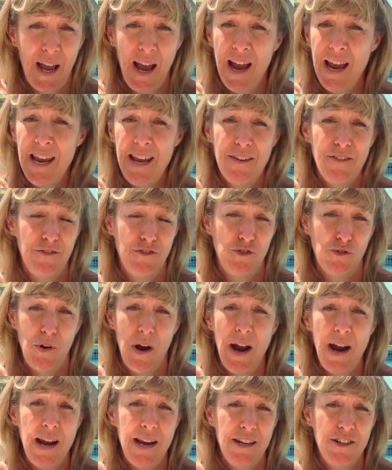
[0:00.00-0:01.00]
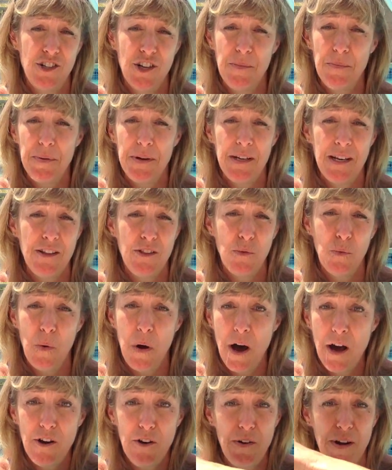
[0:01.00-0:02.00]
I have tried jumping in the
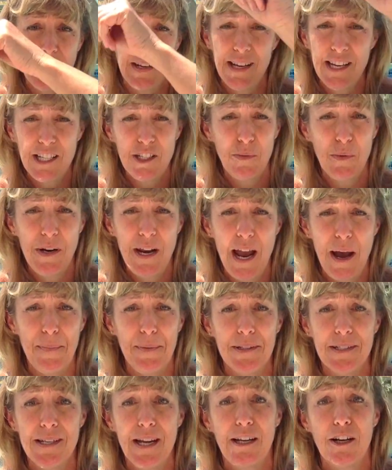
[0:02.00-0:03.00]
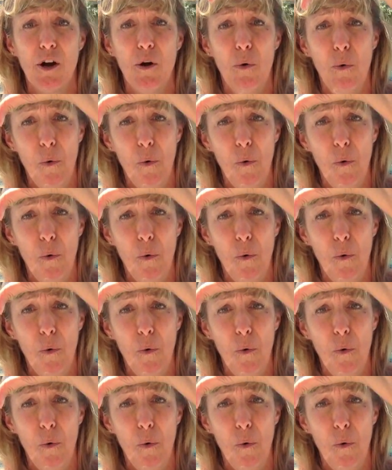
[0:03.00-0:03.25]
water, and guess what happens? I go